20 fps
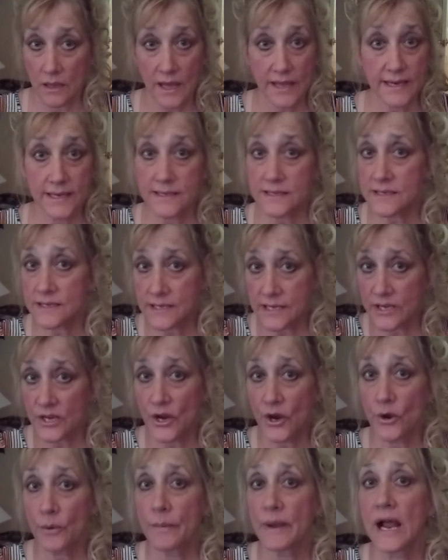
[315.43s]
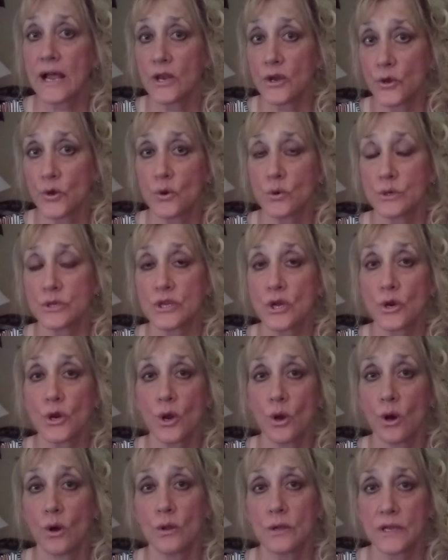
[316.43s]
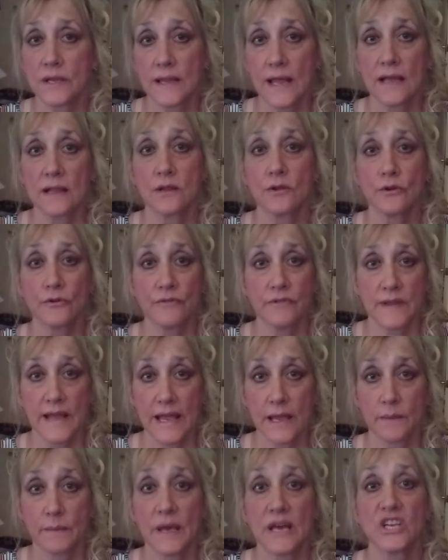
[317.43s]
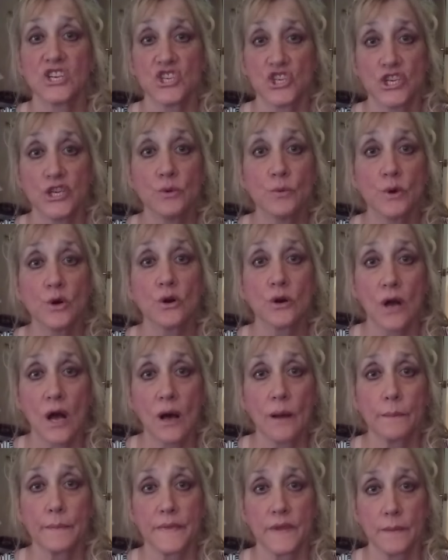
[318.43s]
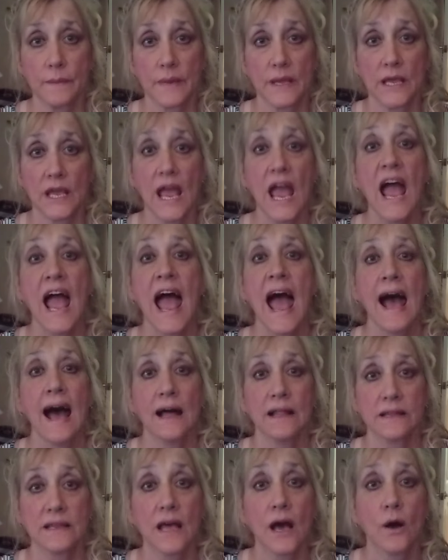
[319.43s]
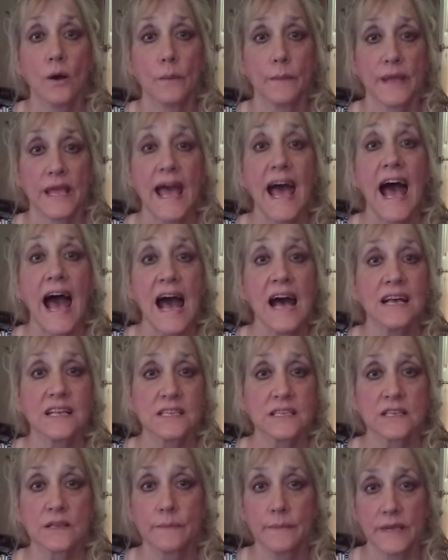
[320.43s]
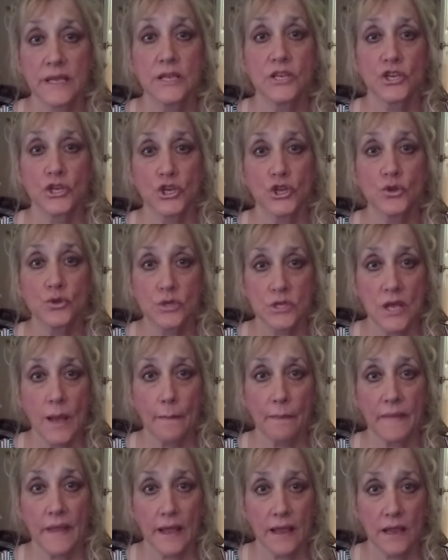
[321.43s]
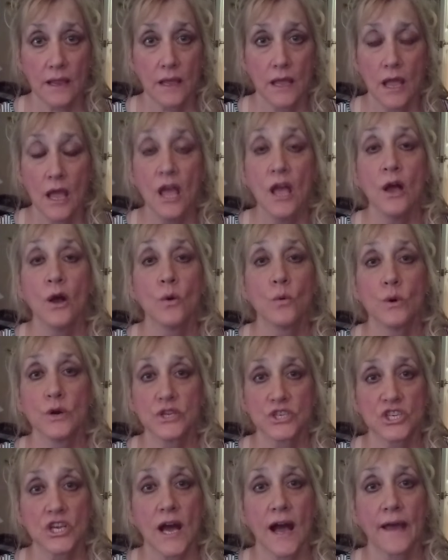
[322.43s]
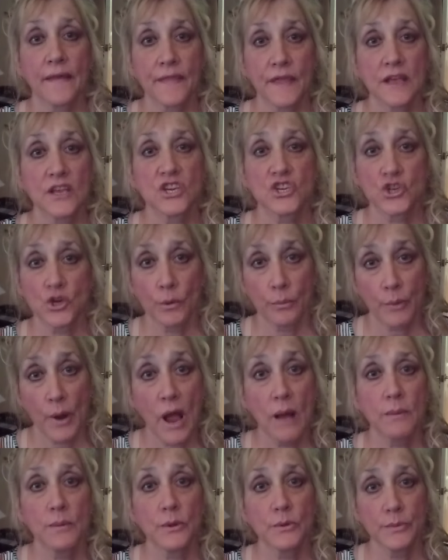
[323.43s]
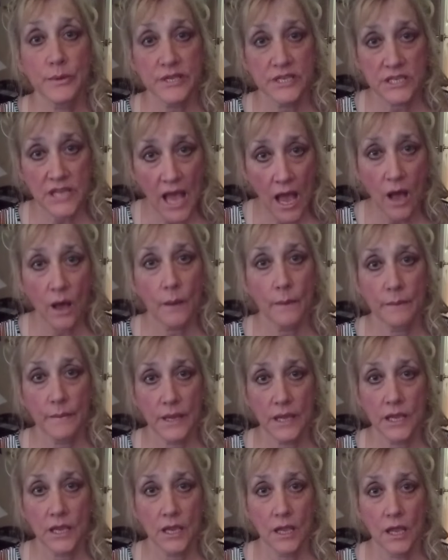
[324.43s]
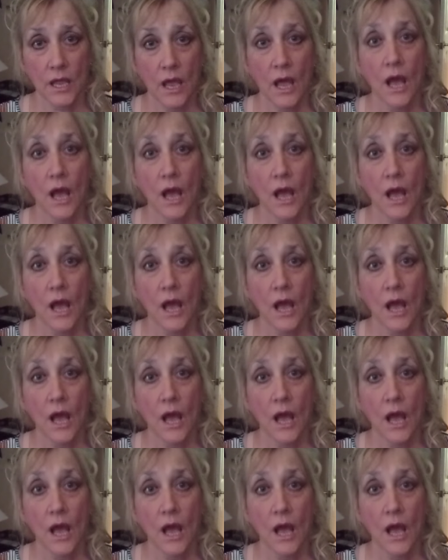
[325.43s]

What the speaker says: I didn't see her, but I knew it was her holding that little flame, and she will come to me and tell me, ask me to do something, which I think she'll probably tell me